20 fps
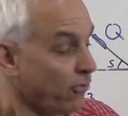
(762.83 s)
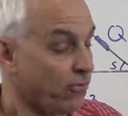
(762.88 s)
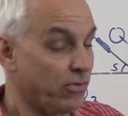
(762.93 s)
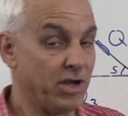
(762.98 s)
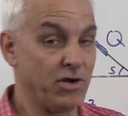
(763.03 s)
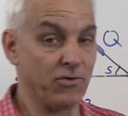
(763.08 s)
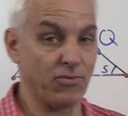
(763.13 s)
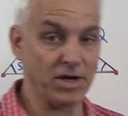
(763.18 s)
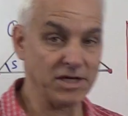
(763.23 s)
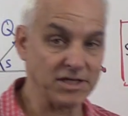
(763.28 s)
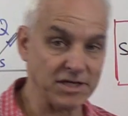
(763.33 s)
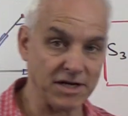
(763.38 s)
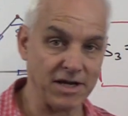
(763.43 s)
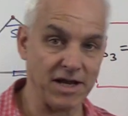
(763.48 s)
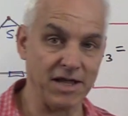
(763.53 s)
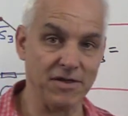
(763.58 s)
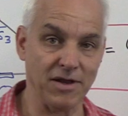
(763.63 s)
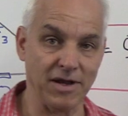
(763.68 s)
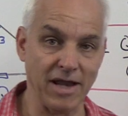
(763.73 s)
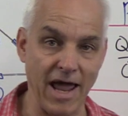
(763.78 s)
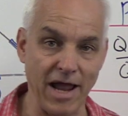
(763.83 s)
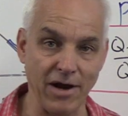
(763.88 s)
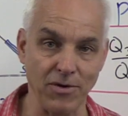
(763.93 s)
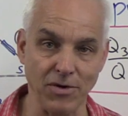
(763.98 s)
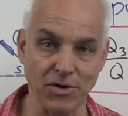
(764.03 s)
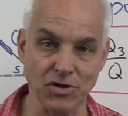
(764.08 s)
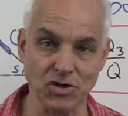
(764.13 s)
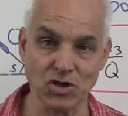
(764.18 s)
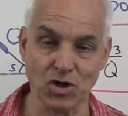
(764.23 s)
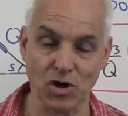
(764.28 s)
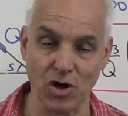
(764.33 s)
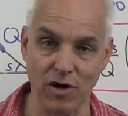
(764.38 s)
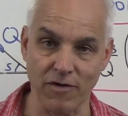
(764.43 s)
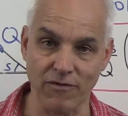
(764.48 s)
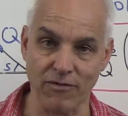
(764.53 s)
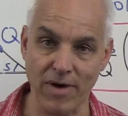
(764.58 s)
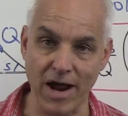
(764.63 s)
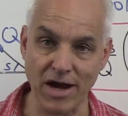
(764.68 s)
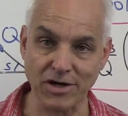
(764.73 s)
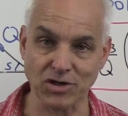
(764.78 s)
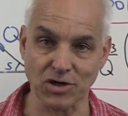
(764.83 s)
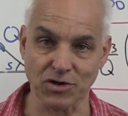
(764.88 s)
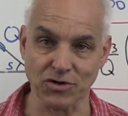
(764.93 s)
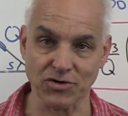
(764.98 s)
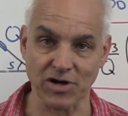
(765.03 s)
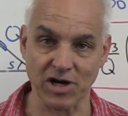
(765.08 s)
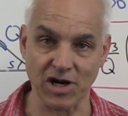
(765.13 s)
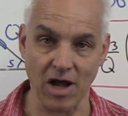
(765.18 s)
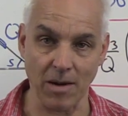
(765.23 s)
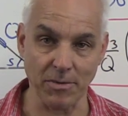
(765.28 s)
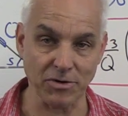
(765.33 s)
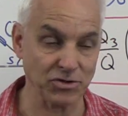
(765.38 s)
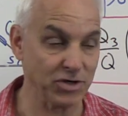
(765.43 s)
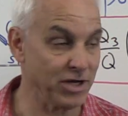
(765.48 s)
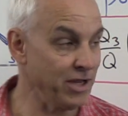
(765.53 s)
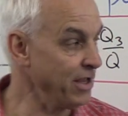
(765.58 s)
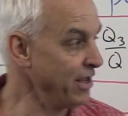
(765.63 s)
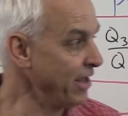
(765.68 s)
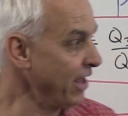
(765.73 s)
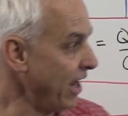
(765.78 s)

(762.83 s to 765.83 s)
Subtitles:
rewritten in the language of rational trigonometry.